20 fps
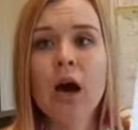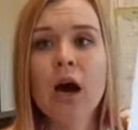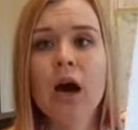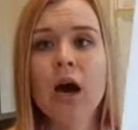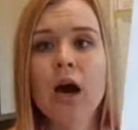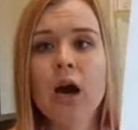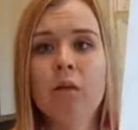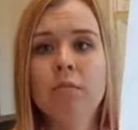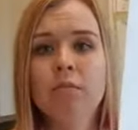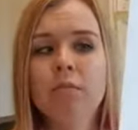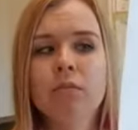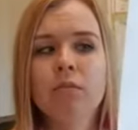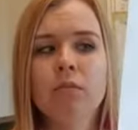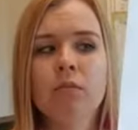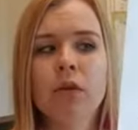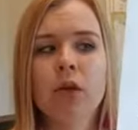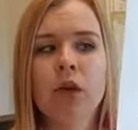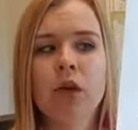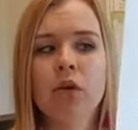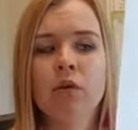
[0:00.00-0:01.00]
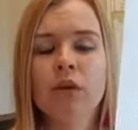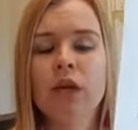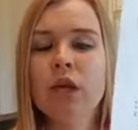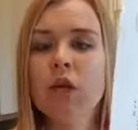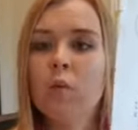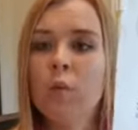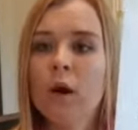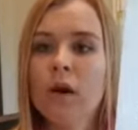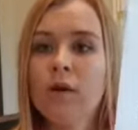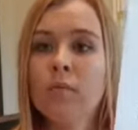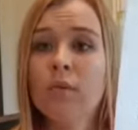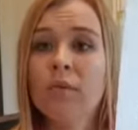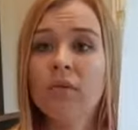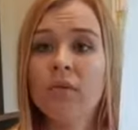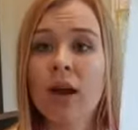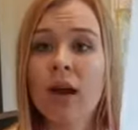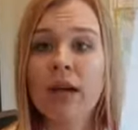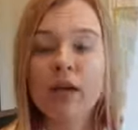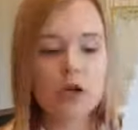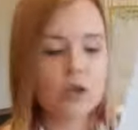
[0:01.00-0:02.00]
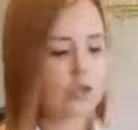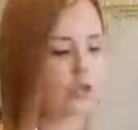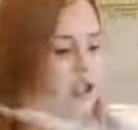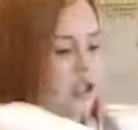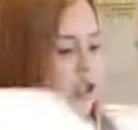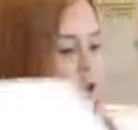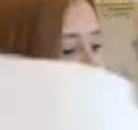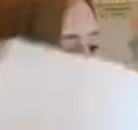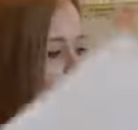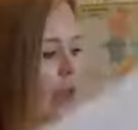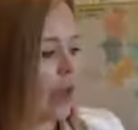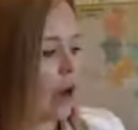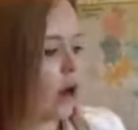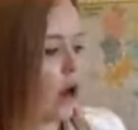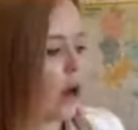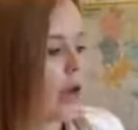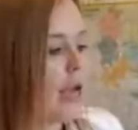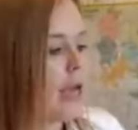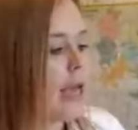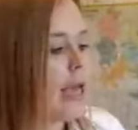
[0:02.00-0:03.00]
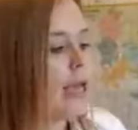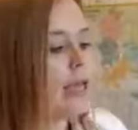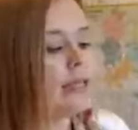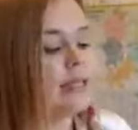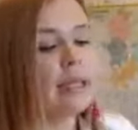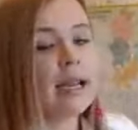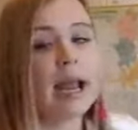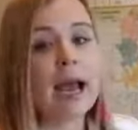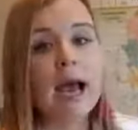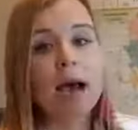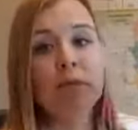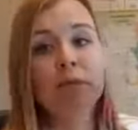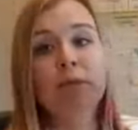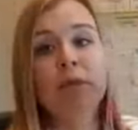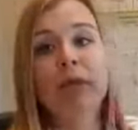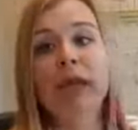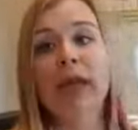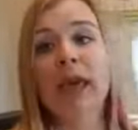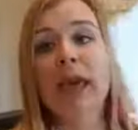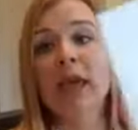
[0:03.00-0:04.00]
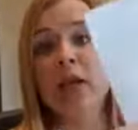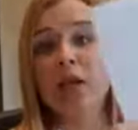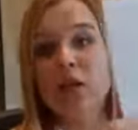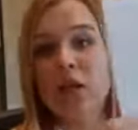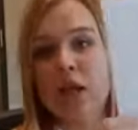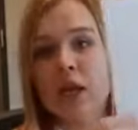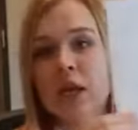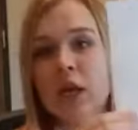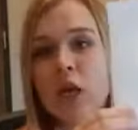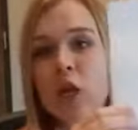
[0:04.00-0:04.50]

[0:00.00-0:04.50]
that you want to provide your surveyor, is an application.